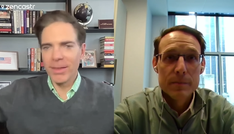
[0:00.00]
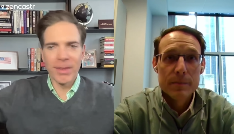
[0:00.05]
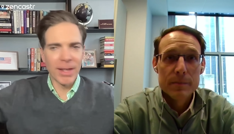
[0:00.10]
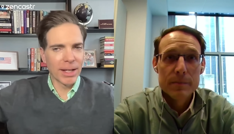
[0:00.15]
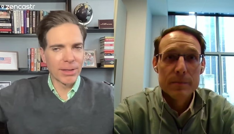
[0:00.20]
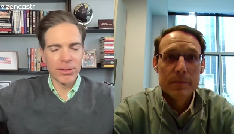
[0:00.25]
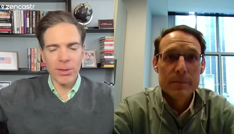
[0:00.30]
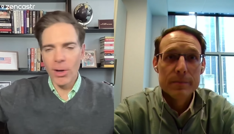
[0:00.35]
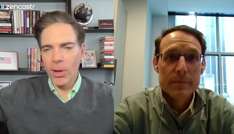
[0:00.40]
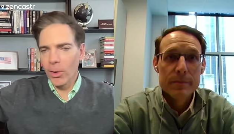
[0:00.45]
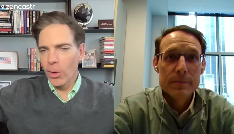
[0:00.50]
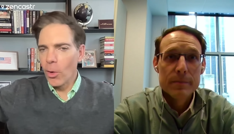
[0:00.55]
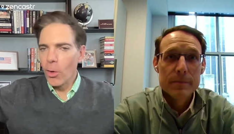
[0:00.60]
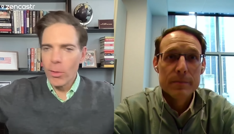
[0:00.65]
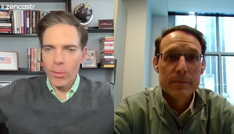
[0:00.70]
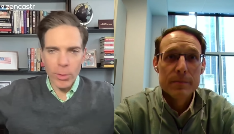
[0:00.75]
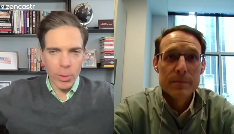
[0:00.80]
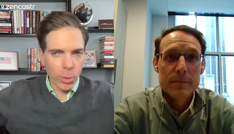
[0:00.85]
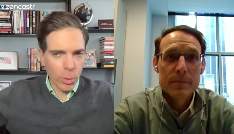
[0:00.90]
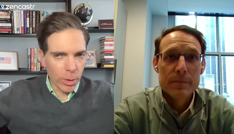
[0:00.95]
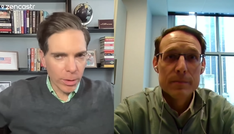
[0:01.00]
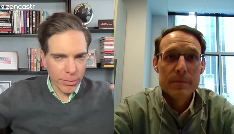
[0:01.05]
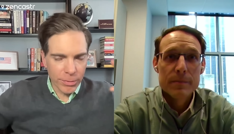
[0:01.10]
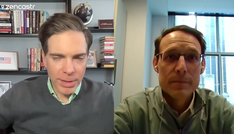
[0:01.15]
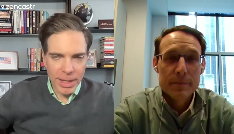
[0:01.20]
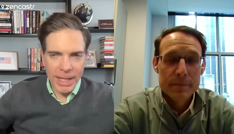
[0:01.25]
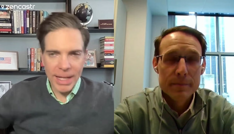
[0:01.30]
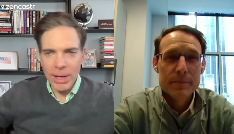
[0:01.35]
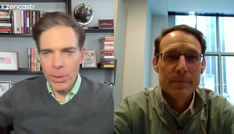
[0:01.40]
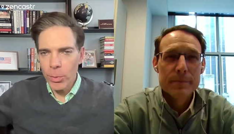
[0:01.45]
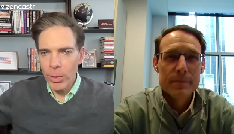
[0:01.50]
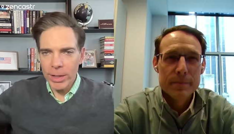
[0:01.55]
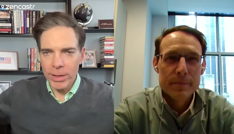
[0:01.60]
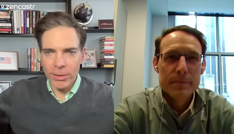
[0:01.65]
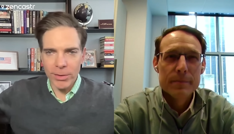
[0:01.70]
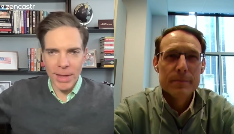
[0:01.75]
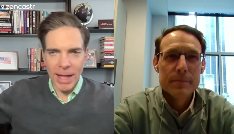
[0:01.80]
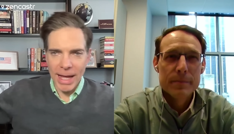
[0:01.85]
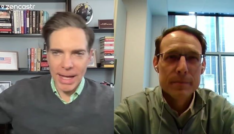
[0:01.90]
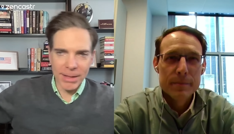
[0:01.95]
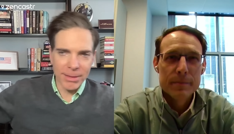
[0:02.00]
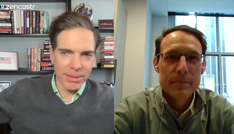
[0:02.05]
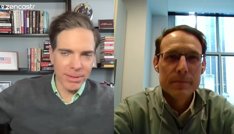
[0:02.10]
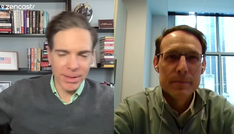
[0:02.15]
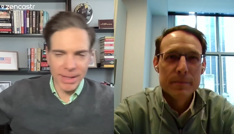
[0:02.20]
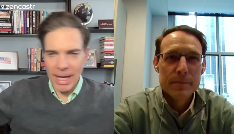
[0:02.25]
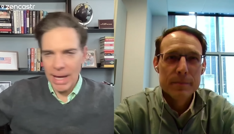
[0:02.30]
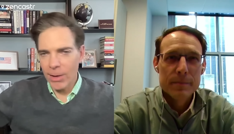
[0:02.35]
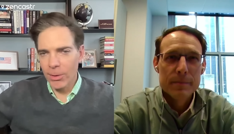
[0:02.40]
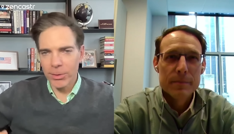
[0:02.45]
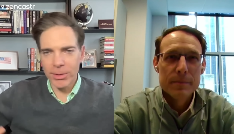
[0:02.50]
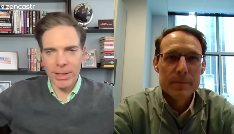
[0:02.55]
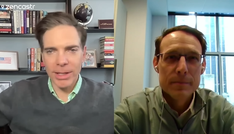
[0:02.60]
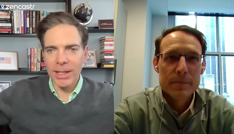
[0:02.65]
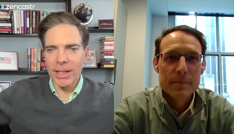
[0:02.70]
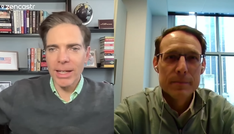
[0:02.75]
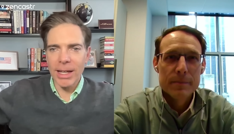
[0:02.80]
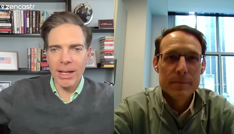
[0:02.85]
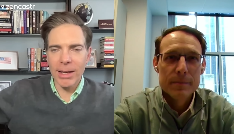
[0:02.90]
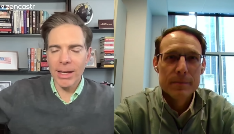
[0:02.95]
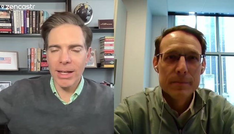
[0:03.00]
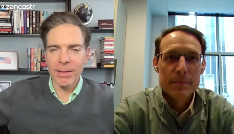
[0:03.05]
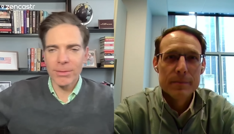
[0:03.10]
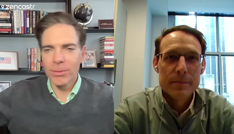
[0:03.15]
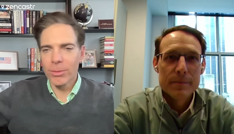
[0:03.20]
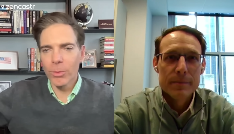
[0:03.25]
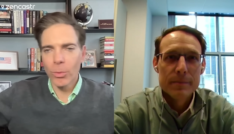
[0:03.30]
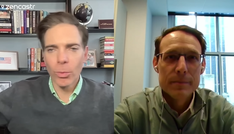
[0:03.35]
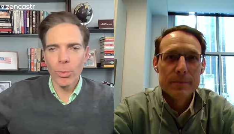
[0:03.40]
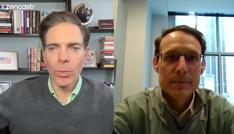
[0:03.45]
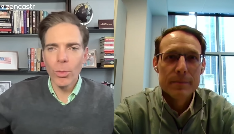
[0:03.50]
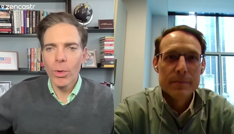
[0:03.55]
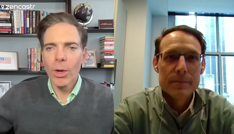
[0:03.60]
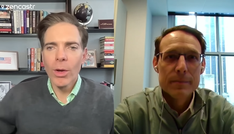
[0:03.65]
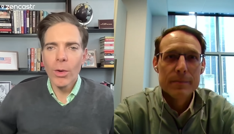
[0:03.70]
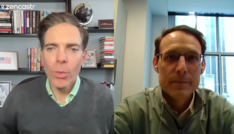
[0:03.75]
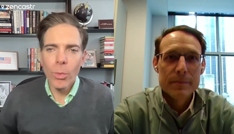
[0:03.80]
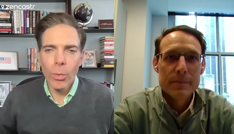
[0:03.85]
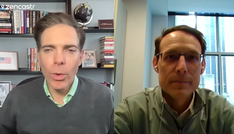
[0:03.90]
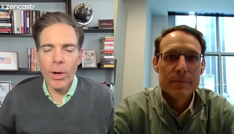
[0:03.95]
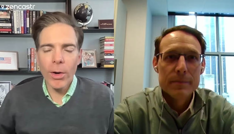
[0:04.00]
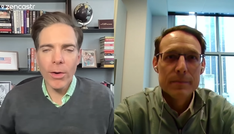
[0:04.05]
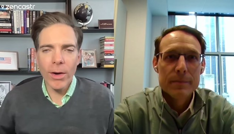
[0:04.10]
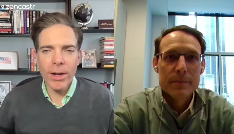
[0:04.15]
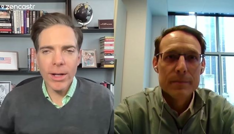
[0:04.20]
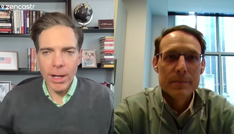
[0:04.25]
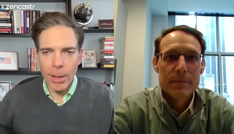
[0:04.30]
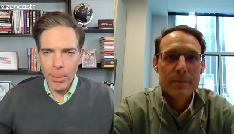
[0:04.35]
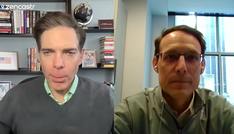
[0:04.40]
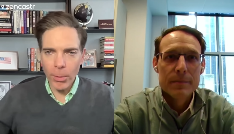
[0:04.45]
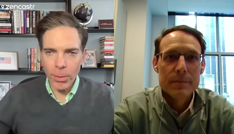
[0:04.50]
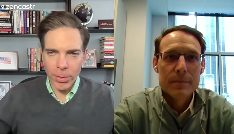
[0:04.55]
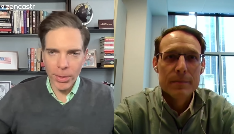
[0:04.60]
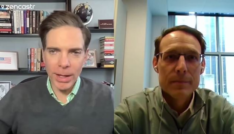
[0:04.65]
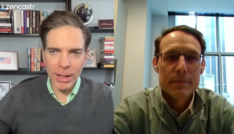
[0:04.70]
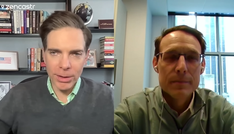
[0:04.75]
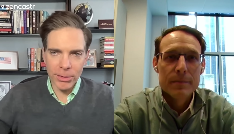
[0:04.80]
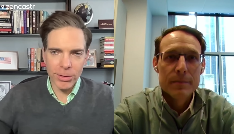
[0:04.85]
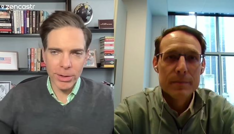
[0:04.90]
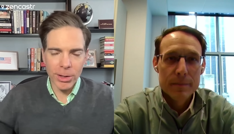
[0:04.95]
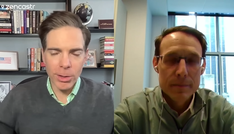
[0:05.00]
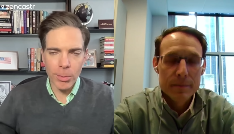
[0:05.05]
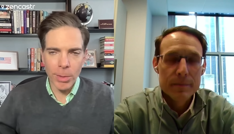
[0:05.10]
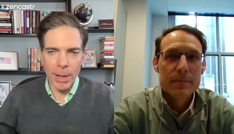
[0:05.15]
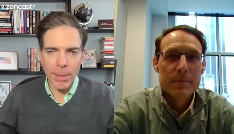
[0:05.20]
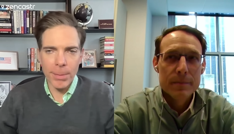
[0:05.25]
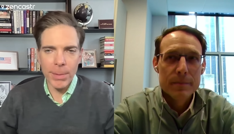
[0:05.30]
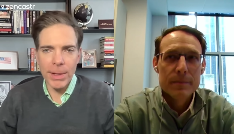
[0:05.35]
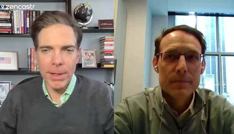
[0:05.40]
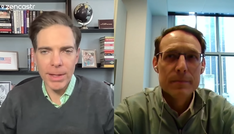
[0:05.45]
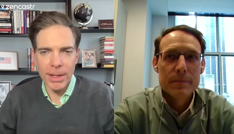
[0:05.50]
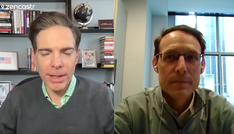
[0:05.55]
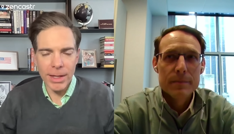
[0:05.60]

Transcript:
Speaker 1: it's all over, or if Nikki wins that county, what are a couple things that you might be